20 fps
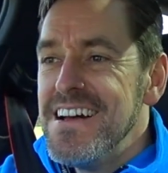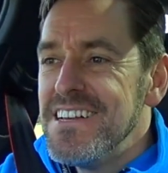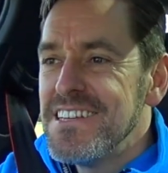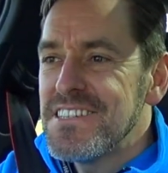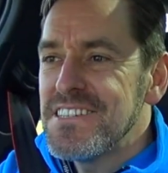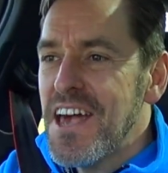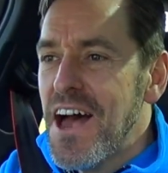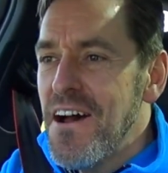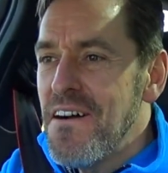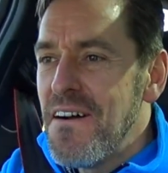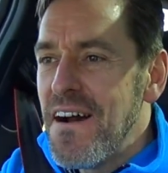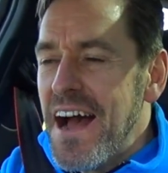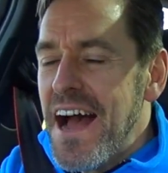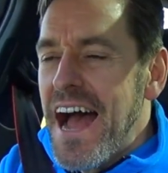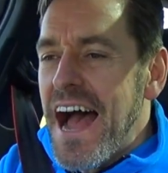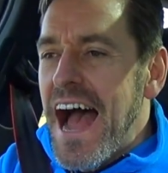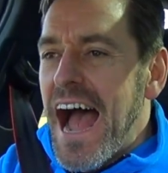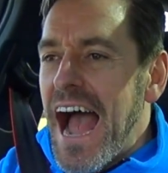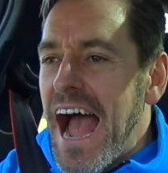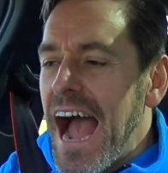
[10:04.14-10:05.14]
So,
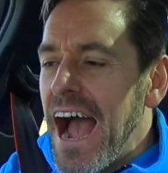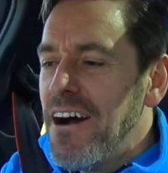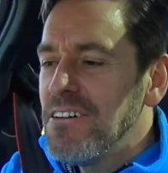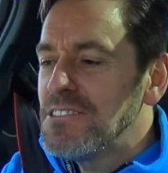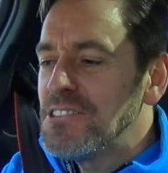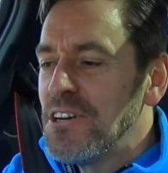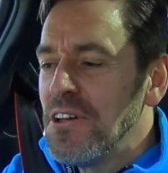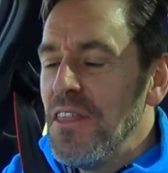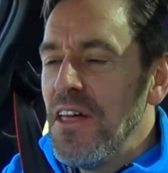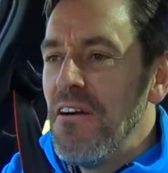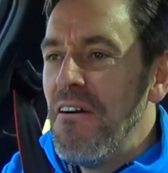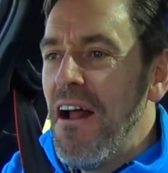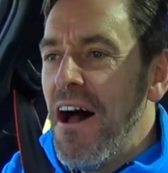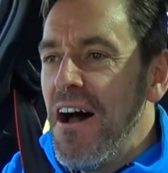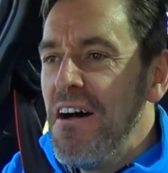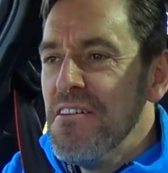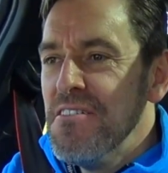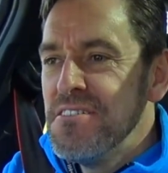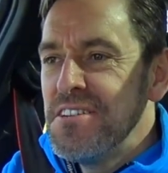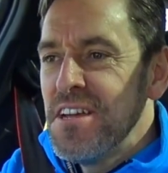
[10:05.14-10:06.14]
out on the
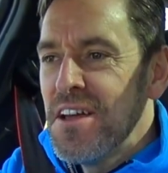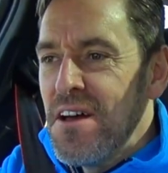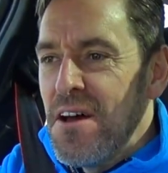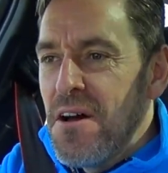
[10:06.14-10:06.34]
road,